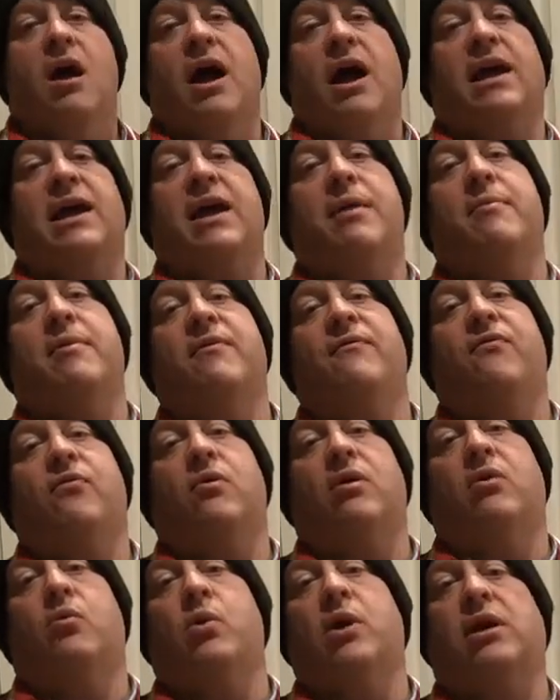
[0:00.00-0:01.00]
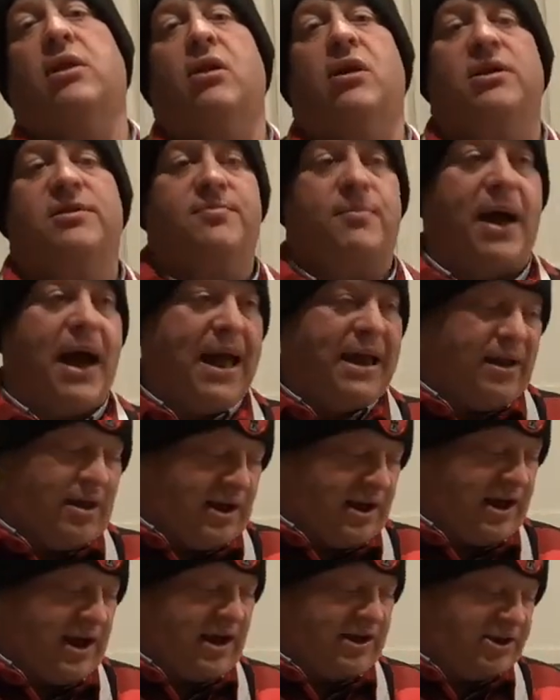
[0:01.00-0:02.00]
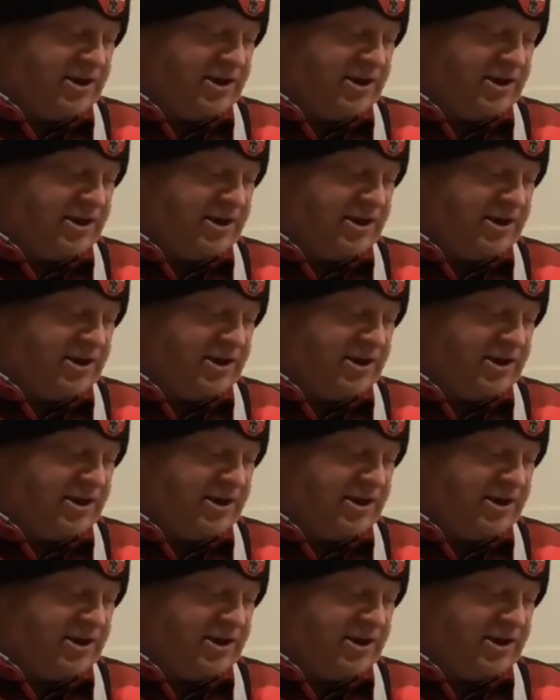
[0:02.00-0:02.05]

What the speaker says: I came in for a quick lunch break, and I